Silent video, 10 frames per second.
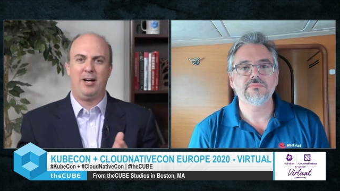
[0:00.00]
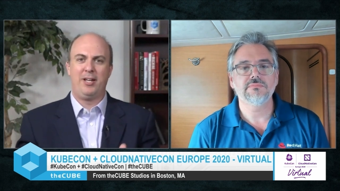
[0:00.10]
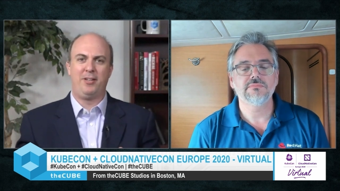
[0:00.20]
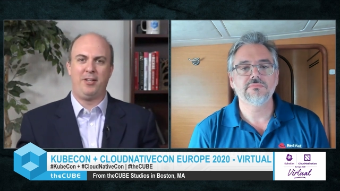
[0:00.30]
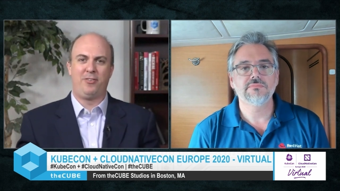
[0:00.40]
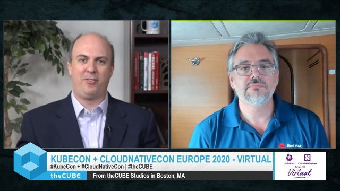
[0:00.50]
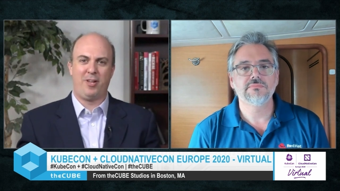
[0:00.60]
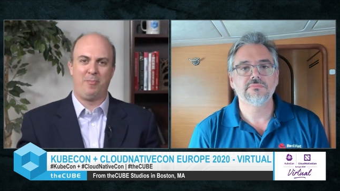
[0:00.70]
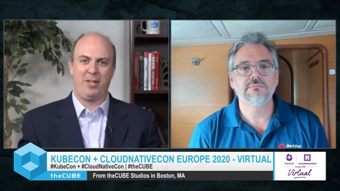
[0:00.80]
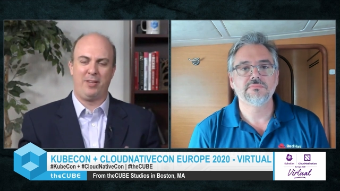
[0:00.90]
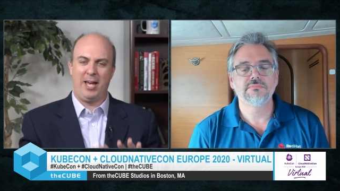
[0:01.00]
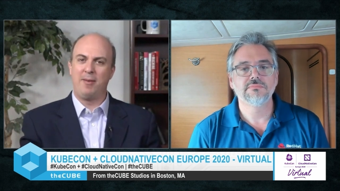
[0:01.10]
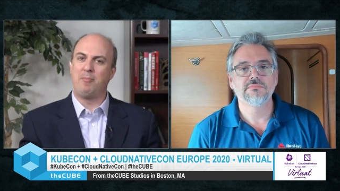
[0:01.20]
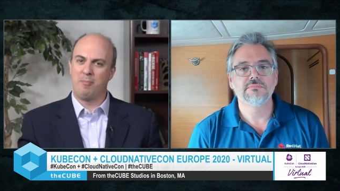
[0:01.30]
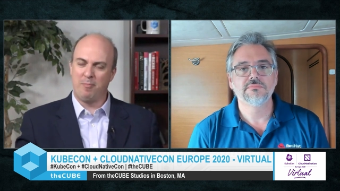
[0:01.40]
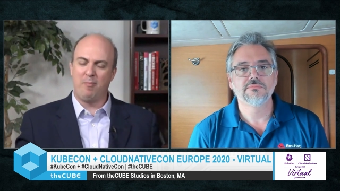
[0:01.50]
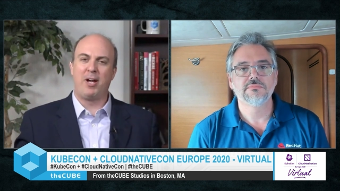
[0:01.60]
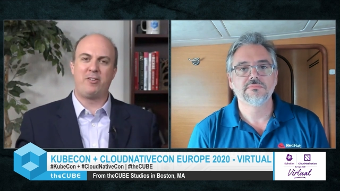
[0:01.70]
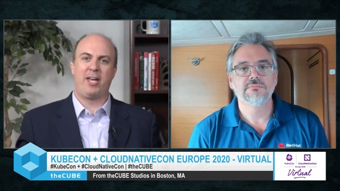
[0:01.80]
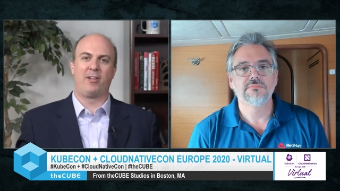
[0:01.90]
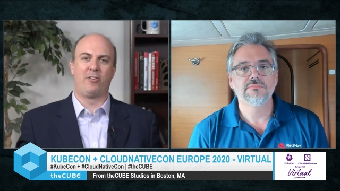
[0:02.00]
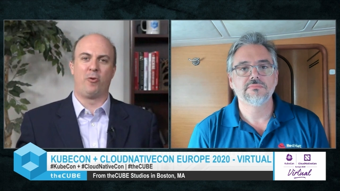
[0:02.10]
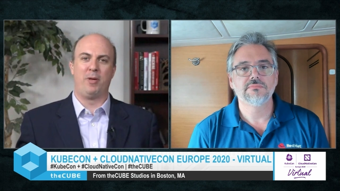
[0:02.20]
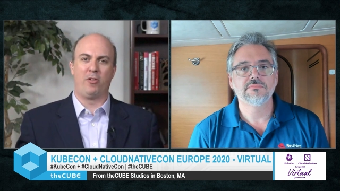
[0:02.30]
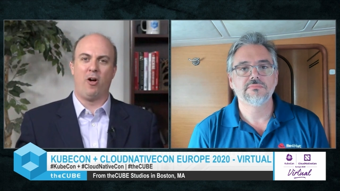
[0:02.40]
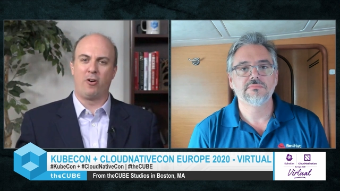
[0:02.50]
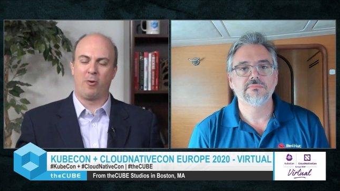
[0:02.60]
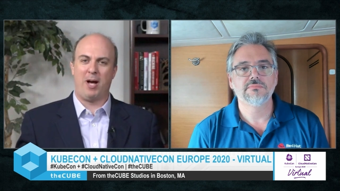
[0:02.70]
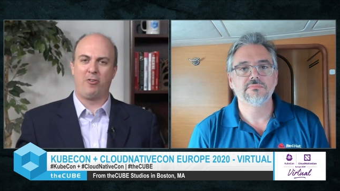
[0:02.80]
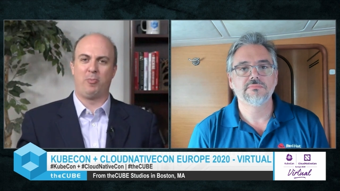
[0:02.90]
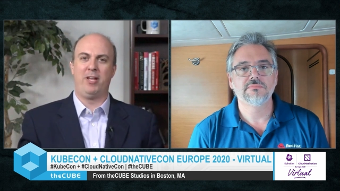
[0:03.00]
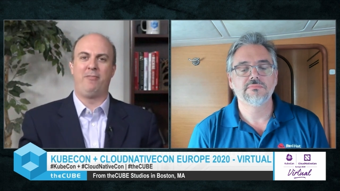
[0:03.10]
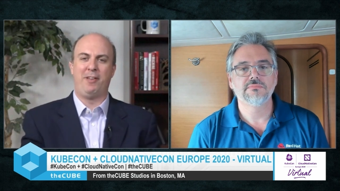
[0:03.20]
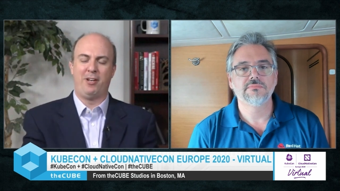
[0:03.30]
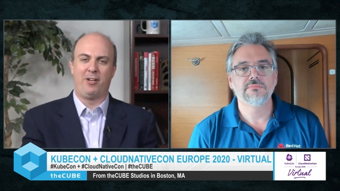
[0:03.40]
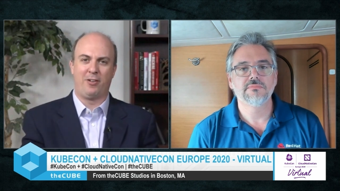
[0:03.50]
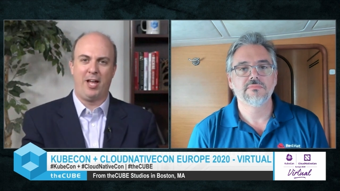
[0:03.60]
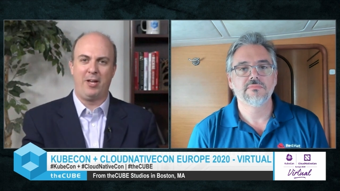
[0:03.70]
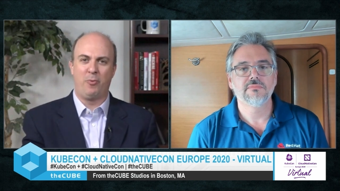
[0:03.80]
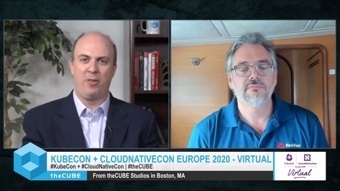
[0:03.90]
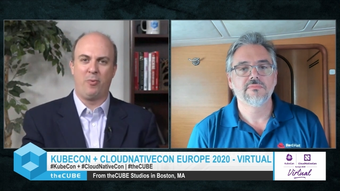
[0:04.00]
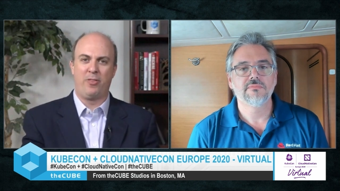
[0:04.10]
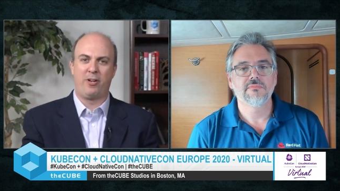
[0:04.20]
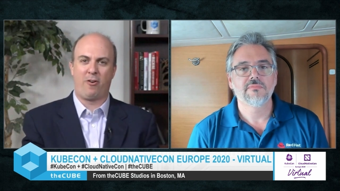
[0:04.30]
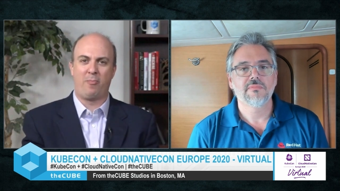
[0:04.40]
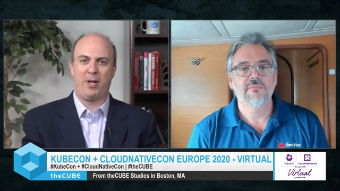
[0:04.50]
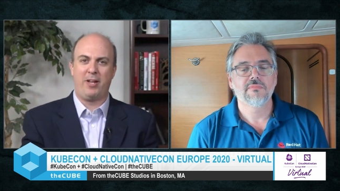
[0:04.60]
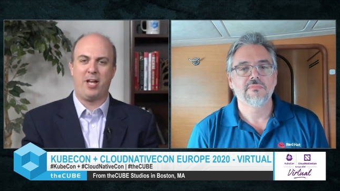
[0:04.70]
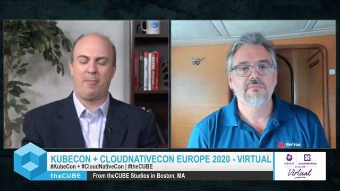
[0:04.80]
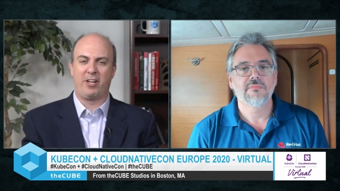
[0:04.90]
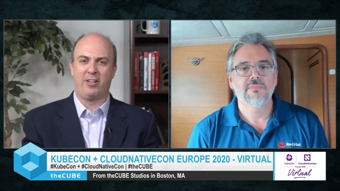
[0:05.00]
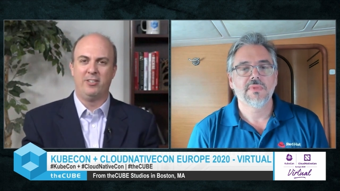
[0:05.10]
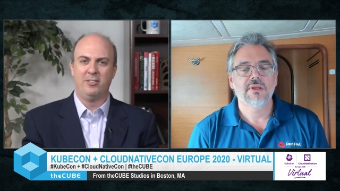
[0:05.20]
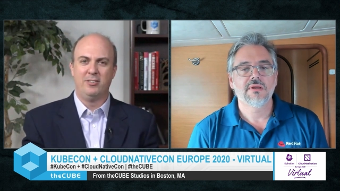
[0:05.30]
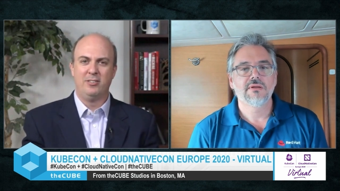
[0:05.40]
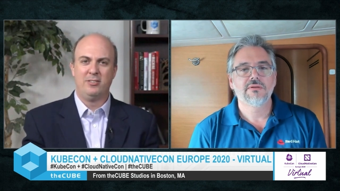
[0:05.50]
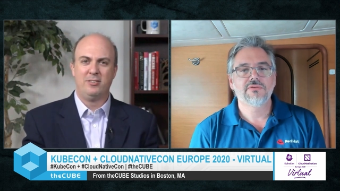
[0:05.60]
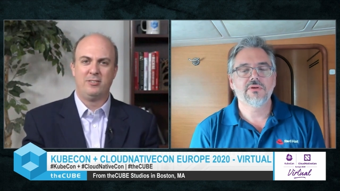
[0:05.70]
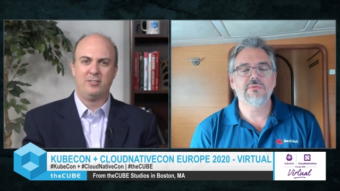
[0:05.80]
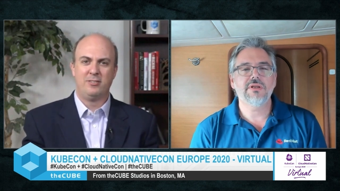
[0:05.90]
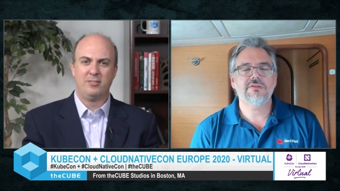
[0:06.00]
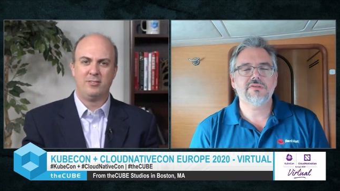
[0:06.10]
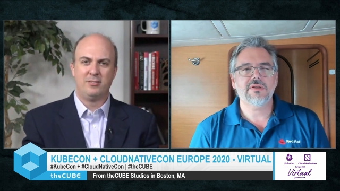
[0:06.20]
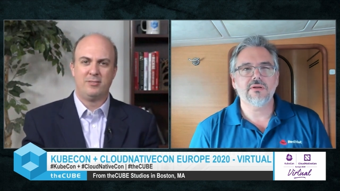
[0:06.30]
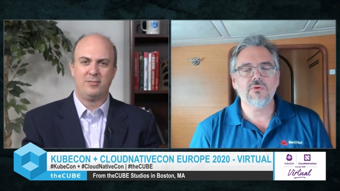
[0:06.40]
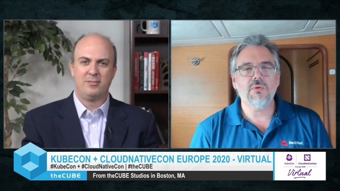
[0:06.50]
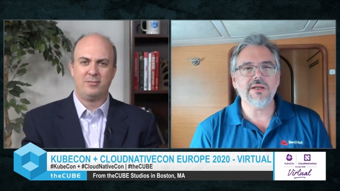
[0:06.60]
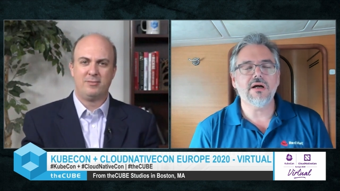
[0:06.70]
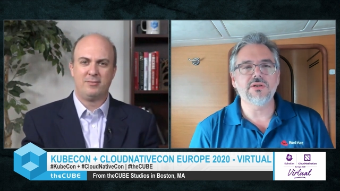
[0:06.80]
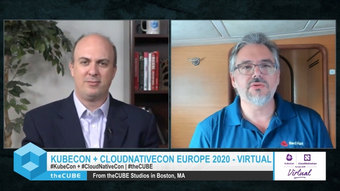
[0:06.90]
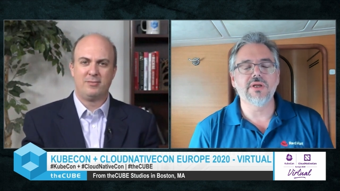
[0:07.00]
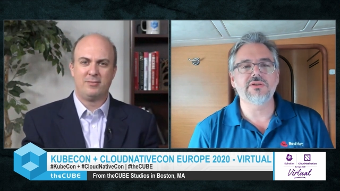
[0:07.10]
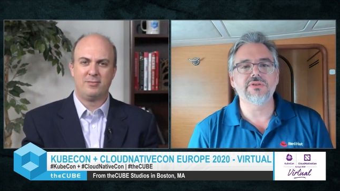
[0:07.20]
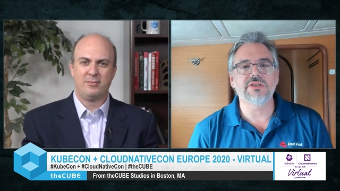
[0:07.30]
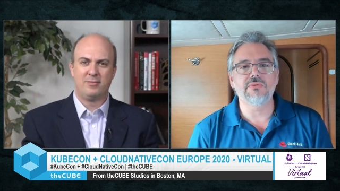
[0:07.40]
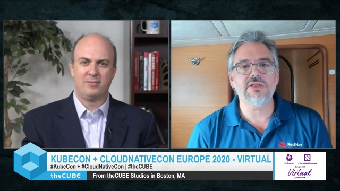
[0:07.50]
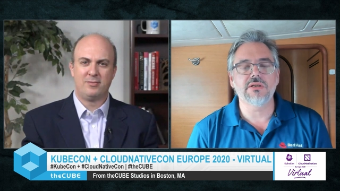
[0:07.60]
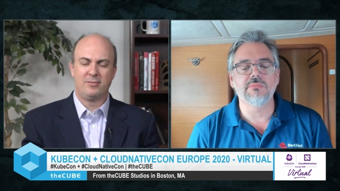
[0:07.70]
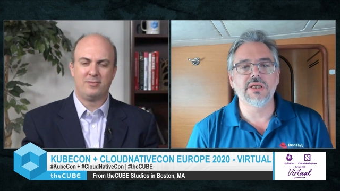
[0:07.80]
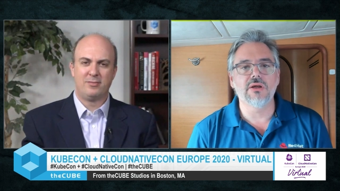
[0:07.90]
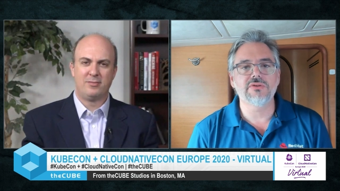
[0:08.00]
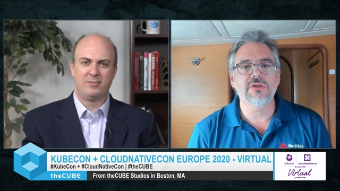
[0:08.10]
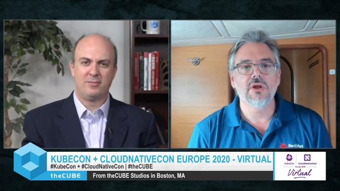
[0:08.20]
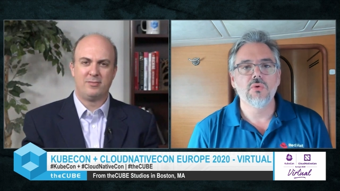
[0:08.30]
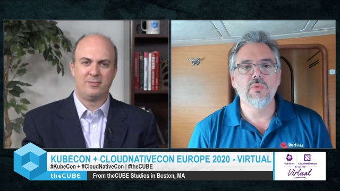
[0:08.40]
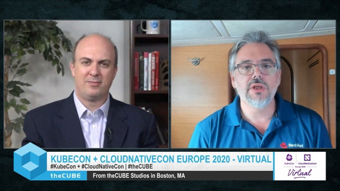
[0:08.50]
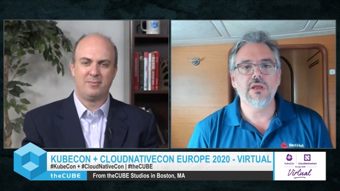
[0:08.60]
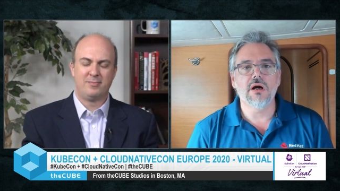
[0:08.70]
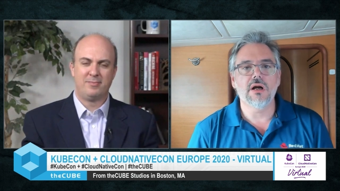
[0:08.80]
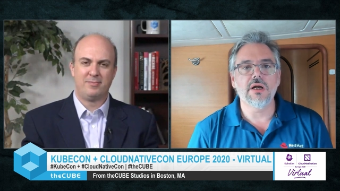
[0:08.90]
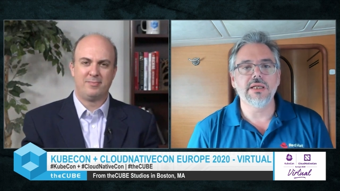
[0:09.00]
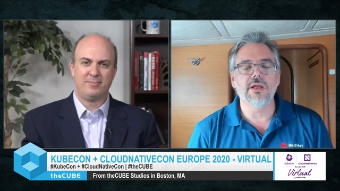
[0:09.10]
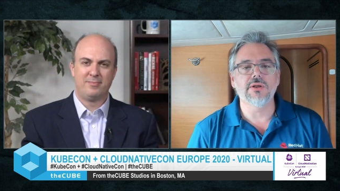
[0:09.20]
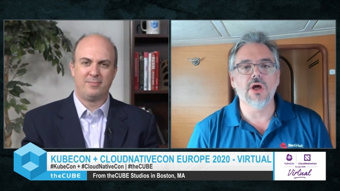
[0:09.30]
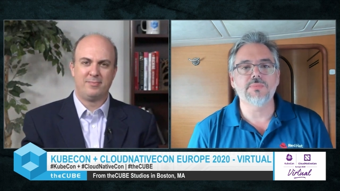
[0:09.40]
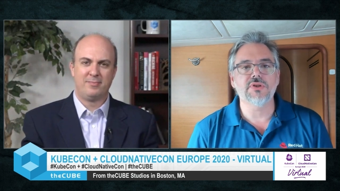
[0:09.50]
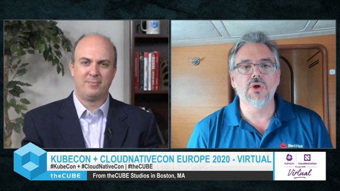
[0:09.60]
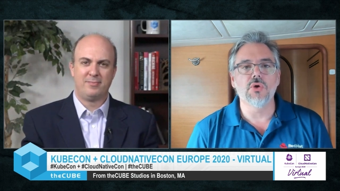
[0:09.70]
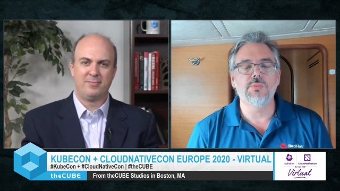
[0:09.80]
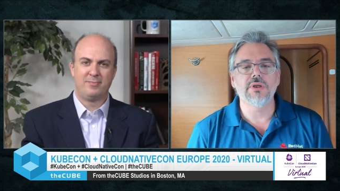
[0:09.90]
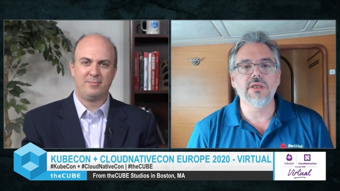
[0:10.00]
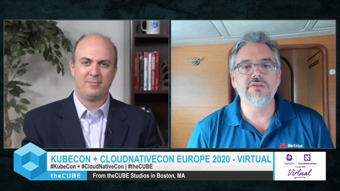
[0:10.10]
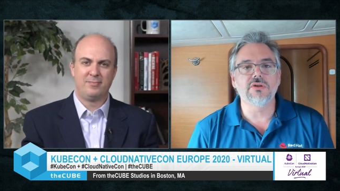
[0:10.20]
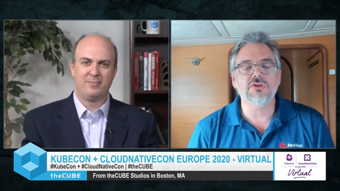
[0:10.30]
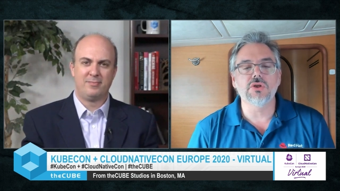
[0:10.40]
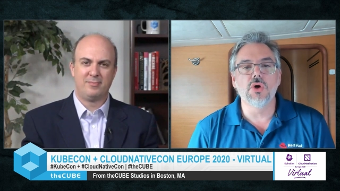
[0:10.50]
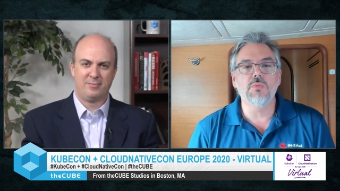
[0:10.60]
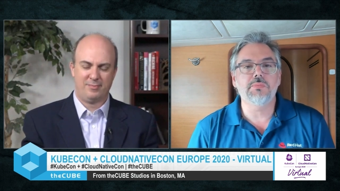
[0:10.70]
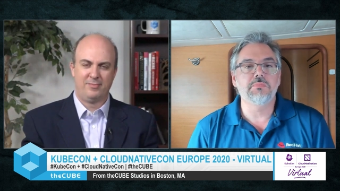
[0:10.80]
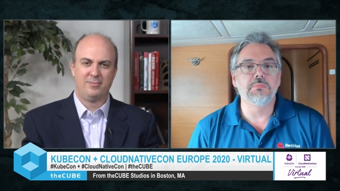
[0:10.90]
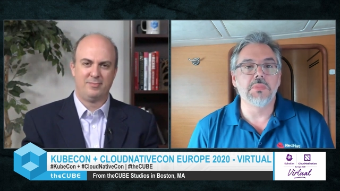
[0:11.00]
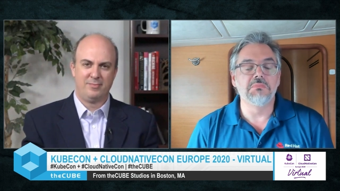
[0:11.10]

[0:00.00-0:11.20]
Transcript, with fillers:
Speaker 1: is it something that might take a little bit longer, possibly even a delay with the current pandemic?
Speaker 2: So it's quite hard to answer this question because we are in an upslope. Is the slope